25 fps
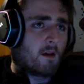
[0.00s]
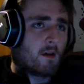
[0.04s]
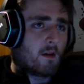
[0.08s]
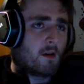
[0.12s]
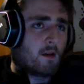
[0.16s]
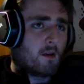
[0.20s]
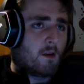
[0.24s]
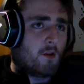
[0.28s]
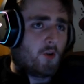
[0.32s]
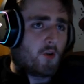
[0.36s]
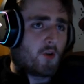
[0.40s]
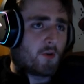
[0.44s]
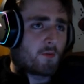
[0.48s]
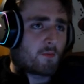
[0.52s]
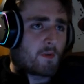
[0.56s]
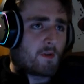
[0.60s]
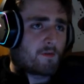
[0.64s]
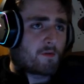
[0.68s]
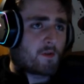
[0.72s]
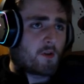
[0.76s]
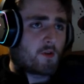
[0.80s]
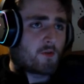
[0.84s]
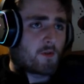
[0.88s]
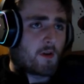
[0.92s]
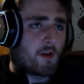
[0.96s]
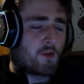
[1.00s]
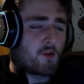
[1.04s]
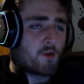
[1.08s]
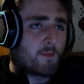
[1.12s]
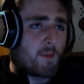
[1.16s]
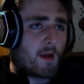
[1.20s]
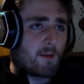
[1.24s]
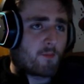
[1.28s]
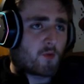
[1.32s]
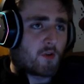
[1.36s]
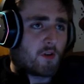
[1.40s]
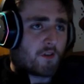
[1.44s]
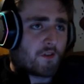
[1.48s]
You can refrigerate your
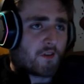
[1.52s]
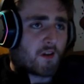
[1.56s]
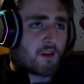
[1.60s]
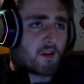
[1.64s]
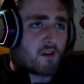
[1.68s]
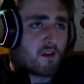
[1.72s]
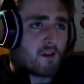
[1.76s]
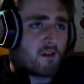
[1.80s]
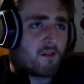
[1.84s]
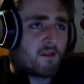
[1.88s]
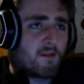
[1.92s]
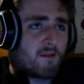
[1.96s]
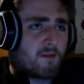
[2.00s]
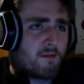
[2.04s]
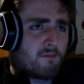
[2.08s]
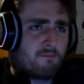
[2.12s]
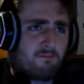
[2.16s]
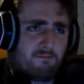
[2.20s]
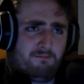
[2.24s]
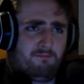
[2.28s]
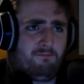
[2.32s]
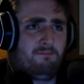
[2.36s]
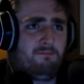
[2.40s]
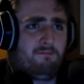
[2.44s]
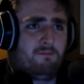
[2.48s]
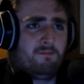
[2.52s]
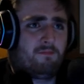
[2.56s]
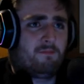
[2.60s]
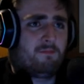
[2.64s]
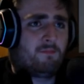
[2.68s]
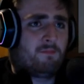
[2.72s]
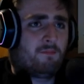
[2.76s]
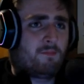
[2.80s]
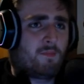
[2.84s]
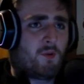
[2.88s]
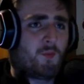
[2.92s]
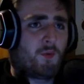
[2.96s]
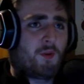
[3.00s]
memories here.
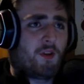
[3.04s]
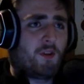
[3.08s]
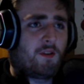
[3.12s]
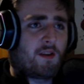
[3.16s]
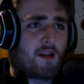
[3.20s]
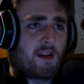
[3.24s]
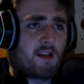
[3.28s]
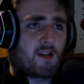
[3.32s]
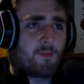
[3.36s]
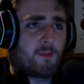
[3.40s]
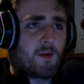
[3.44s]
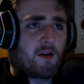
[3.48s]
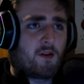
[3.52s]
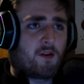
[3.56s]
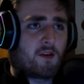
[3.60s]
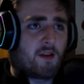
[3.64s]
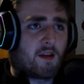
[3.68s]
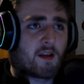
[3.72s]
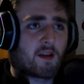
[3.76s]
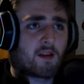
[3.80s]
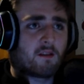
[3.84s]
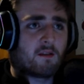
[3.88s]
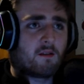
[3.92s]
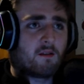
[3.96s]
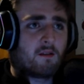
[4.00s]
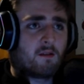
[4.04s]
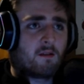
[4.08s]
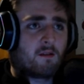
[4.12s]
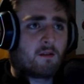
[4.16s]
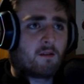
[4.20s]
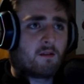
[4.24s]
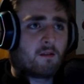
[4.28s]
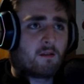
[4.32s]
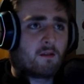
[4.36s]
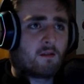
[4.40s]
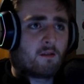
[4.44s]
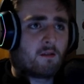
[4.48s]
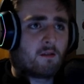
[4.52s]
But when you take them out again,
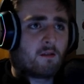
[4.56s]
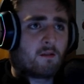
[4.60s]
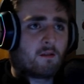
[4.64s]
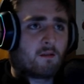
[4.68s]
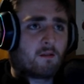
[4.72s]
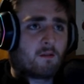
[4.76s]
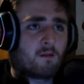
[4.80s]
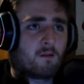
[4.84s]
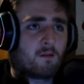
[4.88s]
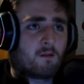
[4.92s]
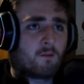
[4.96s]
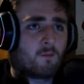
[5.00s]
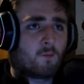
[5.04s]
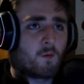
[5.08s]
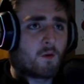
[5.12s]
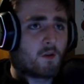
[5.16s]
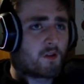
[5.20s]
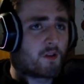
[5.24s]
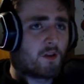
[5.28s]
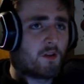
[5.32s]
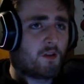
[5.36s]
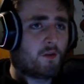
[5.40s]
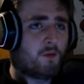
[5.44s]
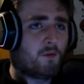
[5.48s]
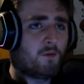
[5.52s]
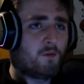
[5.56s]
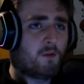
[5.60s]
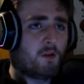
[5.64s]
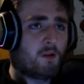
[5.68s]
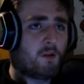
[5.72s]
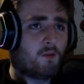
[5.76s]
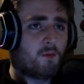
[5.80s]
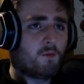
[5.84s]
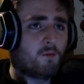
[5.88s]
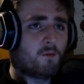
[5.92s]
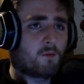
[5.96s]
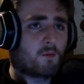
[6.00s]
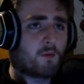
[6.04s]
will the new you
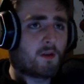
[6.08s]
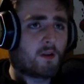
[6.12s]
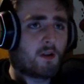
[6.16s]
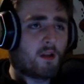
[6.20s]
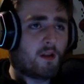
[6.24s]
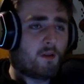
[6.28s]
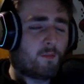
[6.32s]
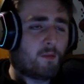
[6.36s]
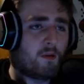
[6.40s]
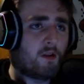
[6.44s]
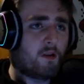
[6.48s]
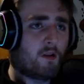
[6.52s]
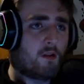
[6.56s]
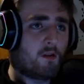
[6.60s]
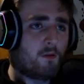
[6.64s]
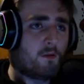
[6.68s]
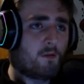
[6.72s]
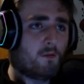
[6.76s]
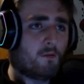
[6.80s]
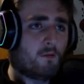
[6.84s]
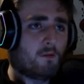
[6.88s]
really be you?